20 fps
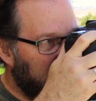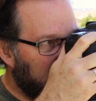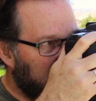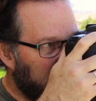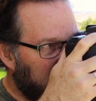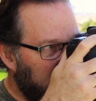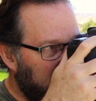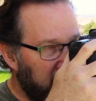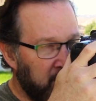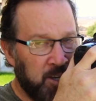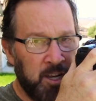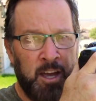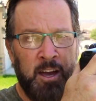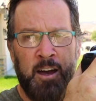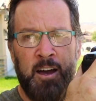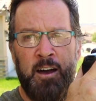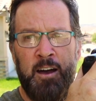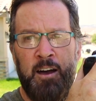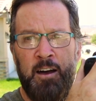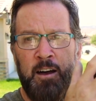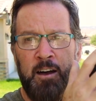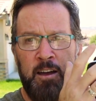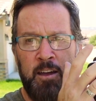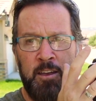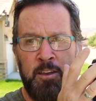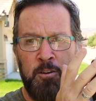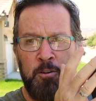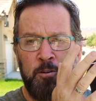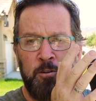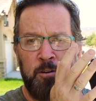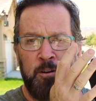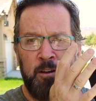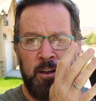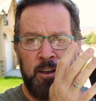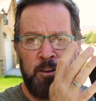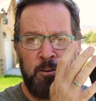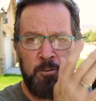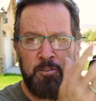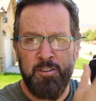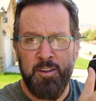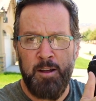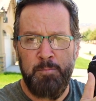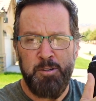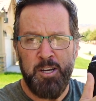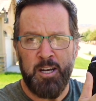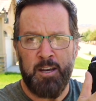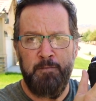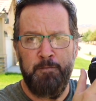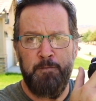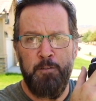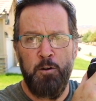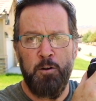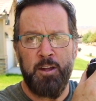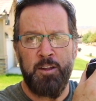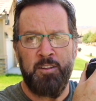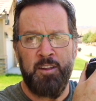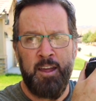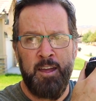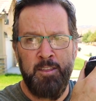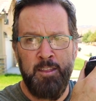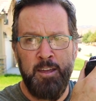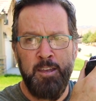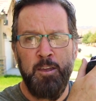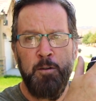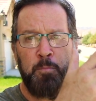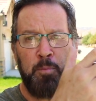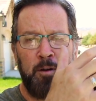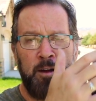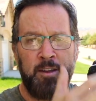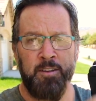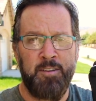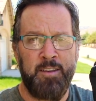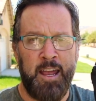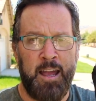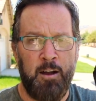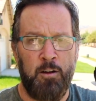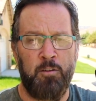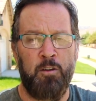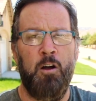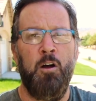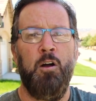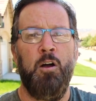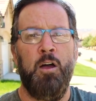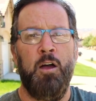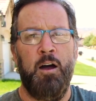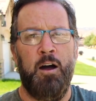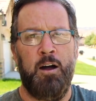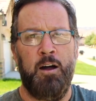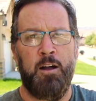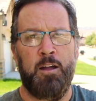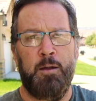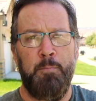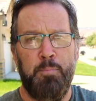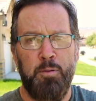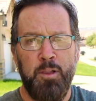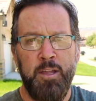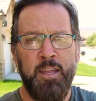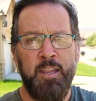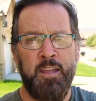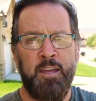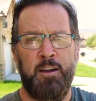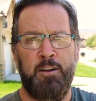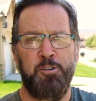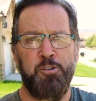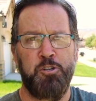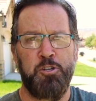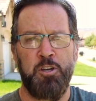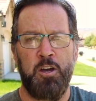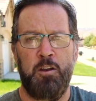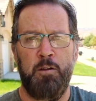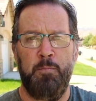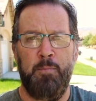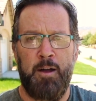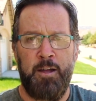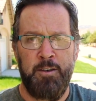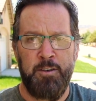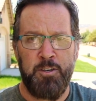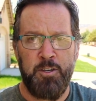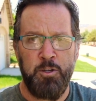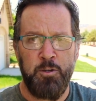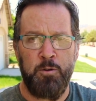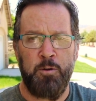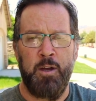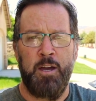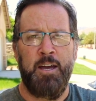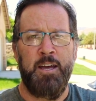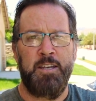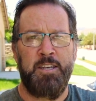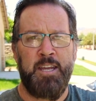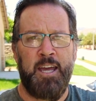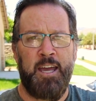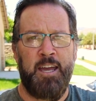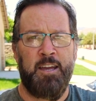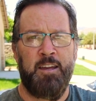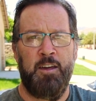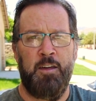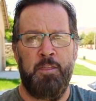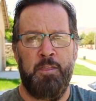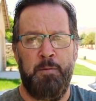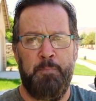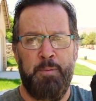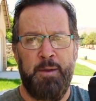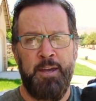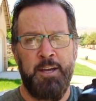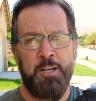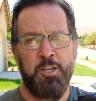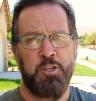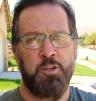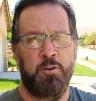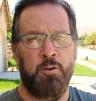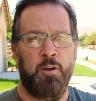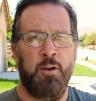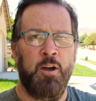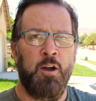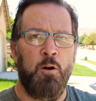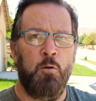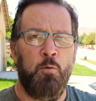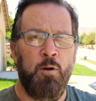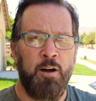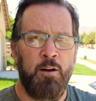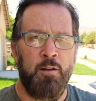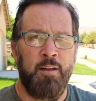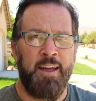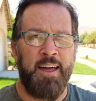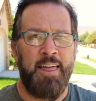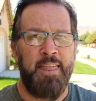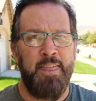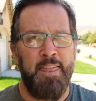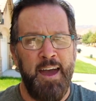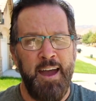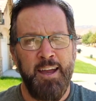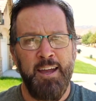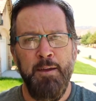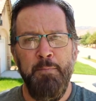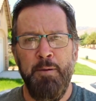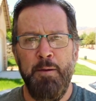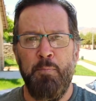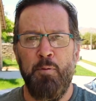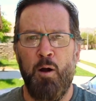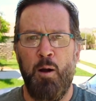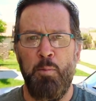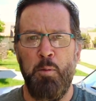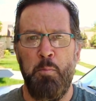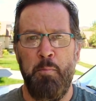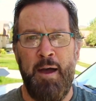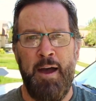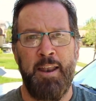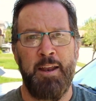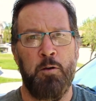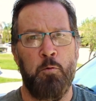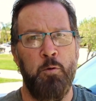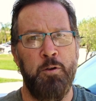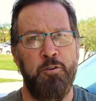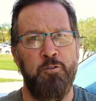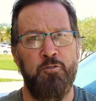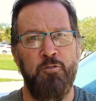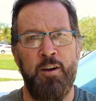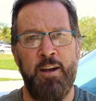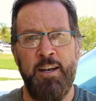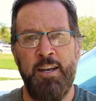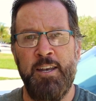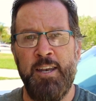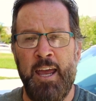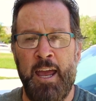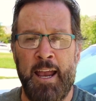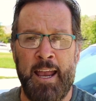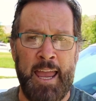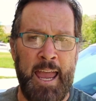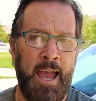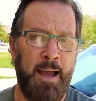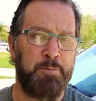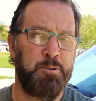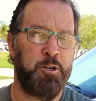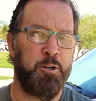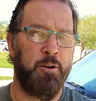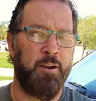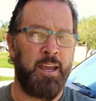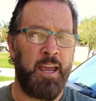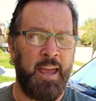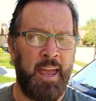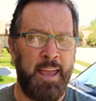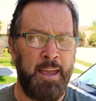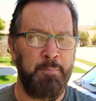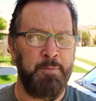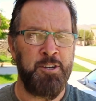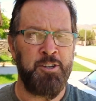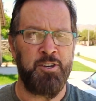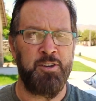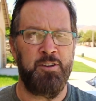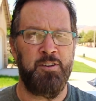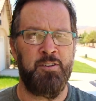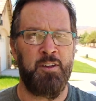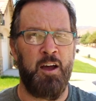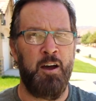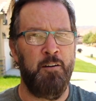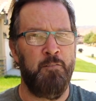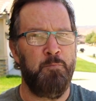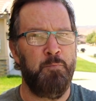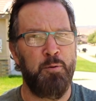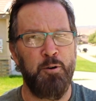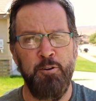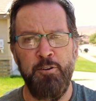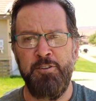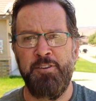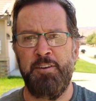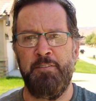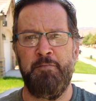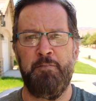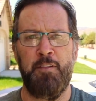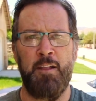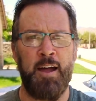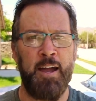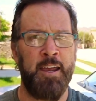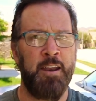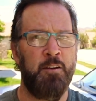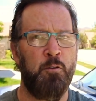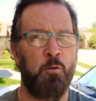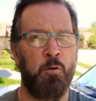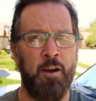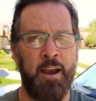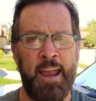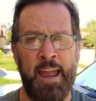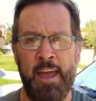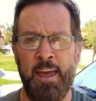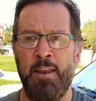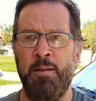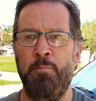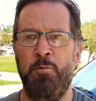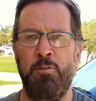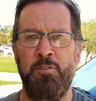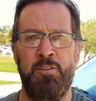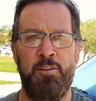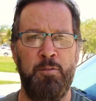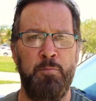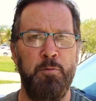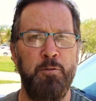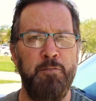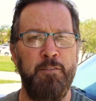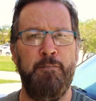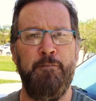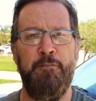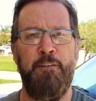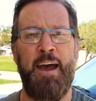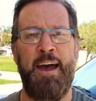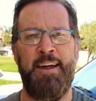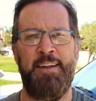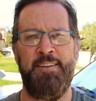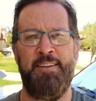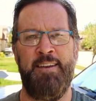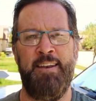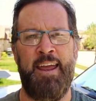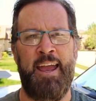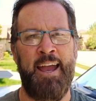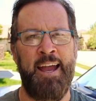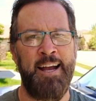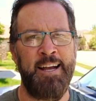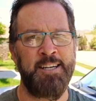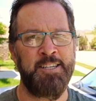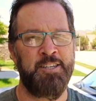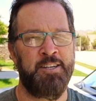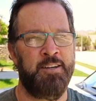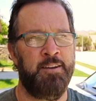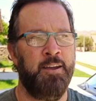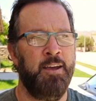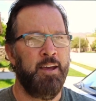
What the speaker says: get your subject in focus, and then you press down completely on your shutter button to take the picture. Well, that can be problematic when you're trying to capture images of birds in flight or animals that are moving fast in action,